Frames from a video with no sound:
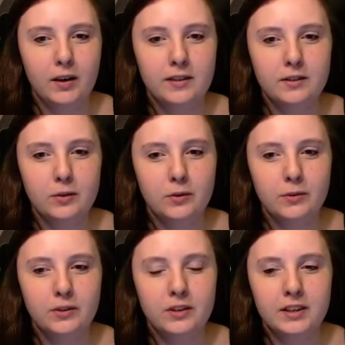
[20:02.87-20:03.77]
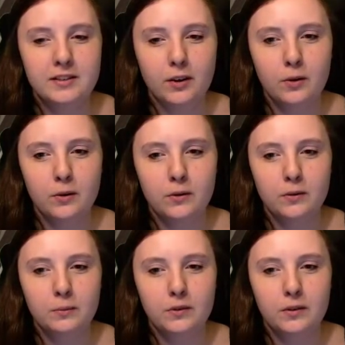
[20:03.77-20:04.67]
So Dirk is
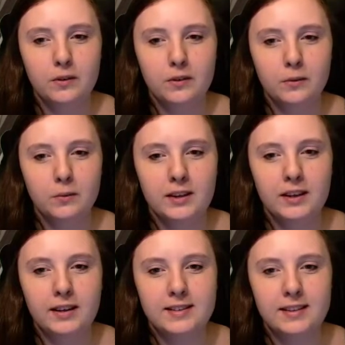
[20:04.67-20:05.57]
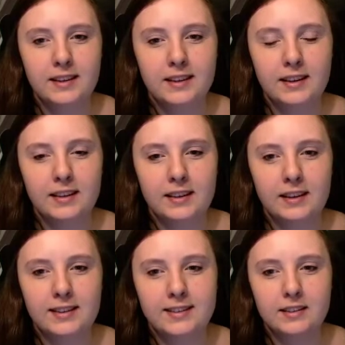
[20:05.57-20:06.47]
only selling
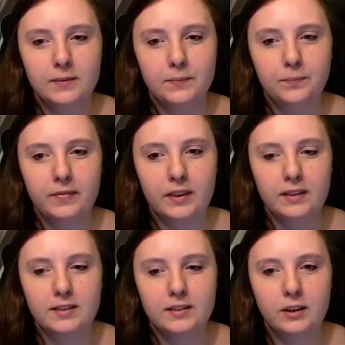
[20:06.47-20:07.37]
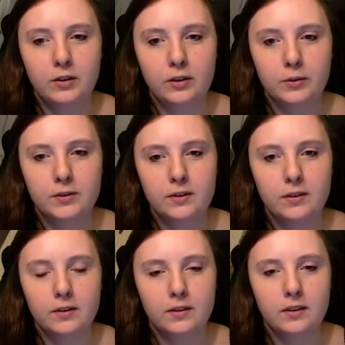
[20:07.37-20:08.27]
these stereos
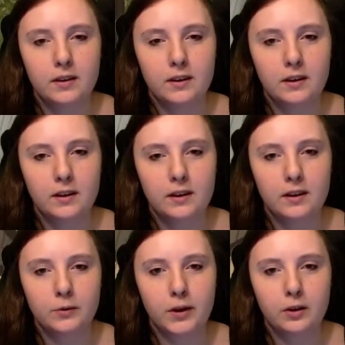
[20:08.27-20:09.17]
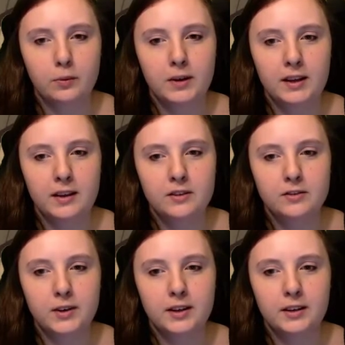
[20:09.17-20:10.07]
and record players
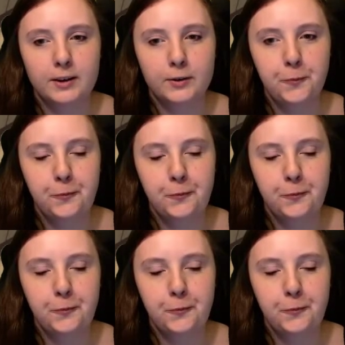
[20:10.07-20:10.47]
right now.